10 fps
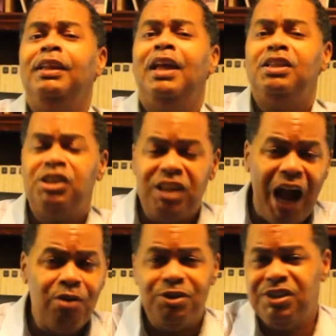that
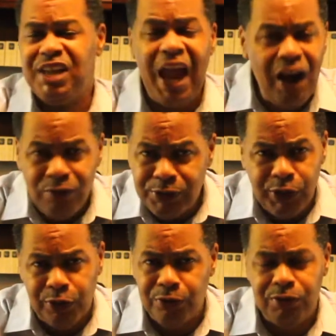showers down the
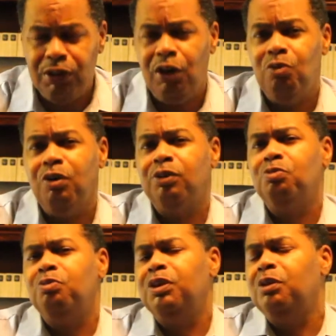hurt. You don't want
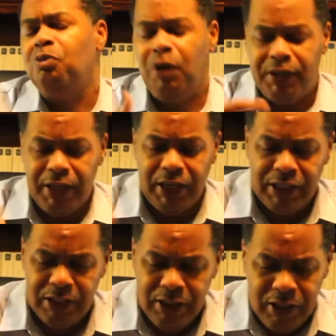to be the one that
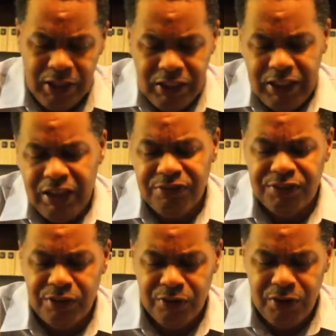gives
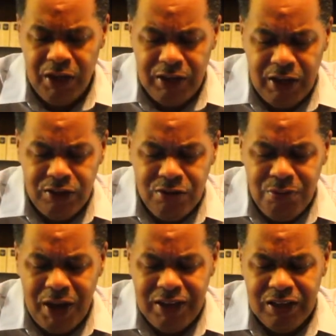the hurt. Now you
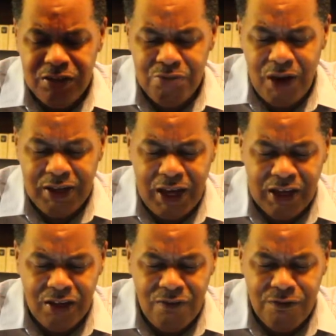might not
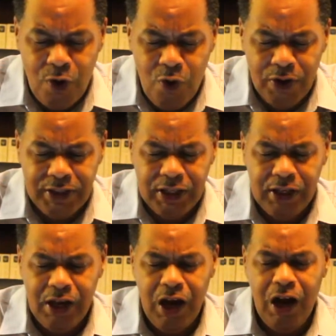can avoid
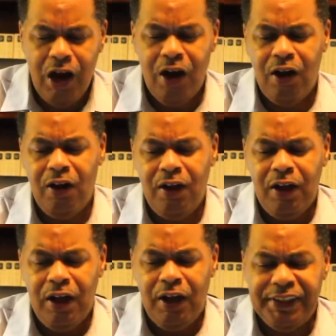
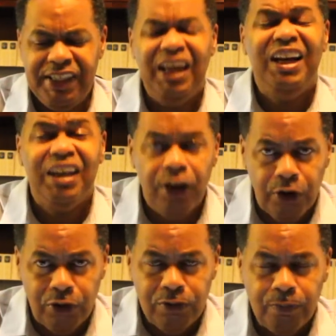getting
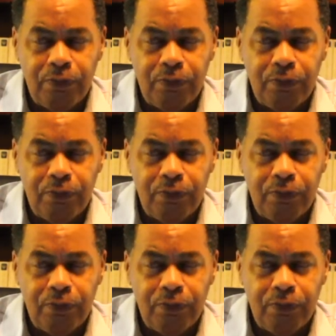hurt,